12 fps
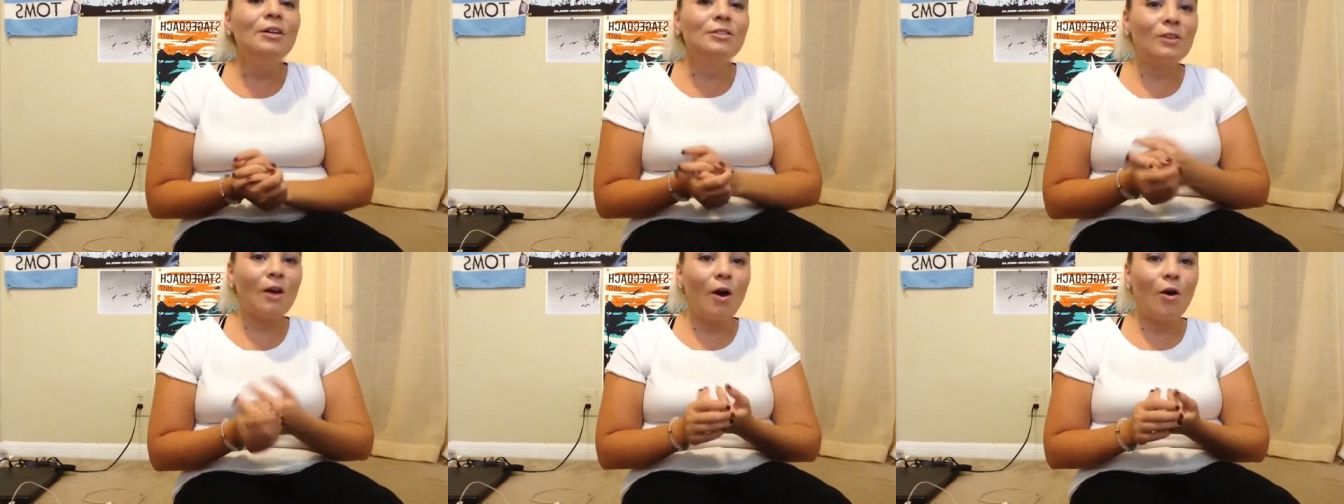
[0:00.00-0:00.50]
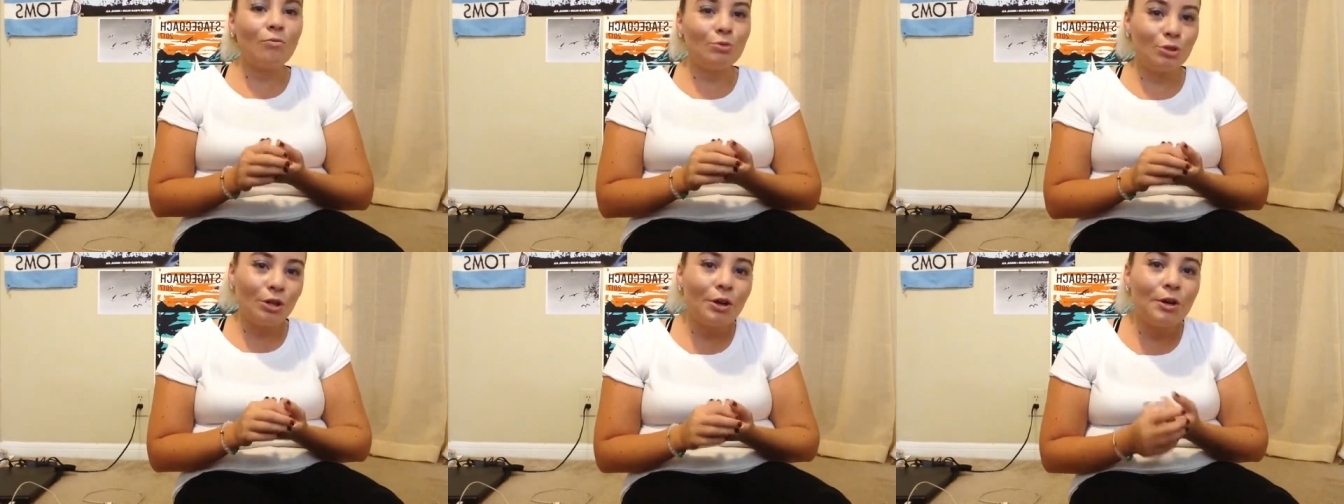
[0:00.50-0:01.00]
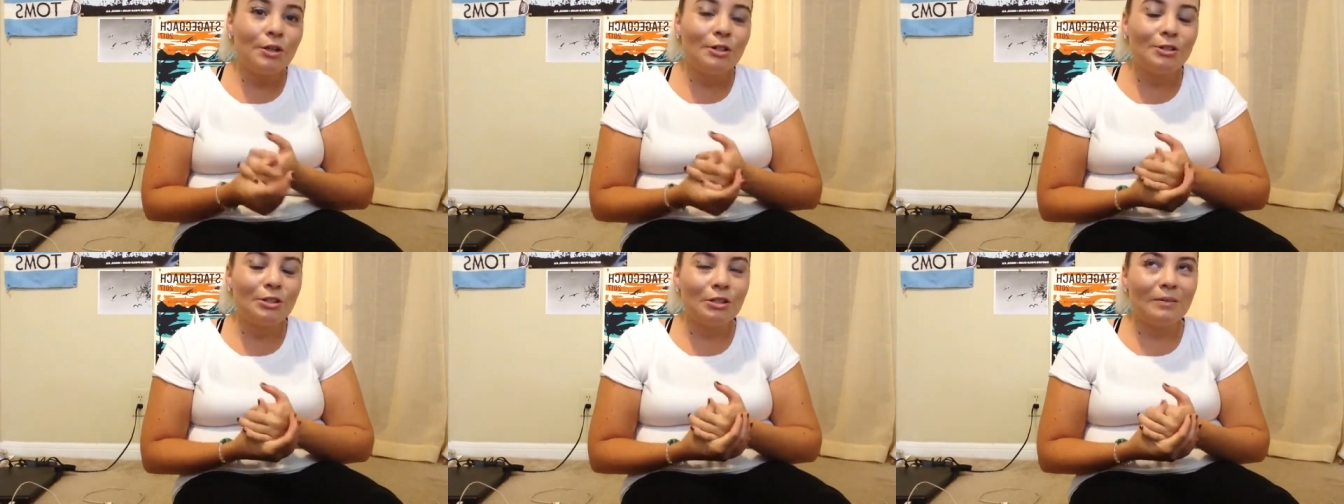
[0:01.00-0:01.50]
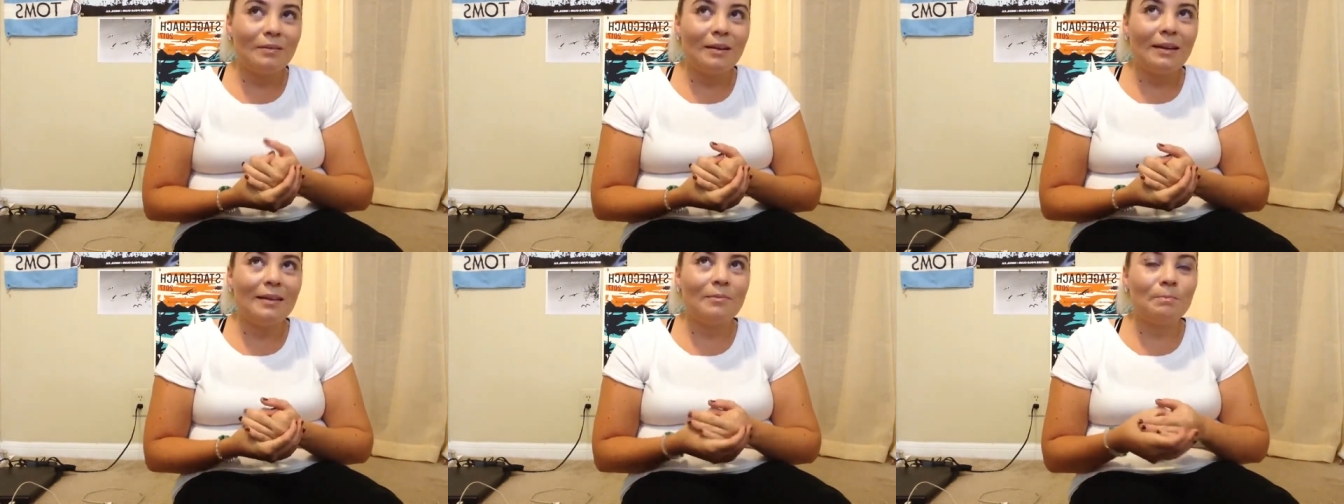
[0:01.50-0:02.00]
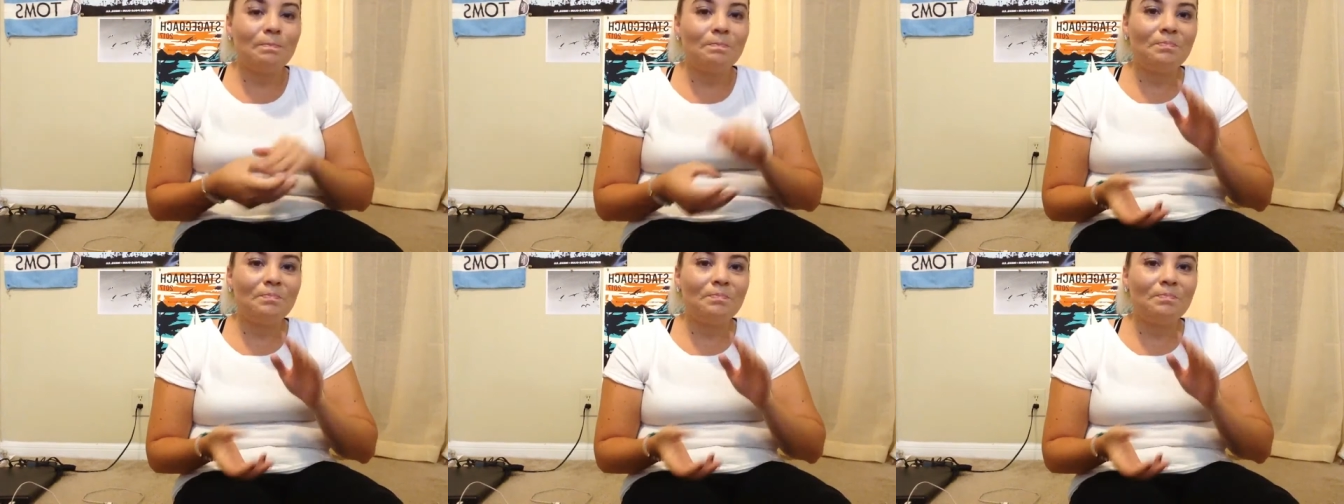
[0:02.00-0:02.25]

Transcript: So church, like,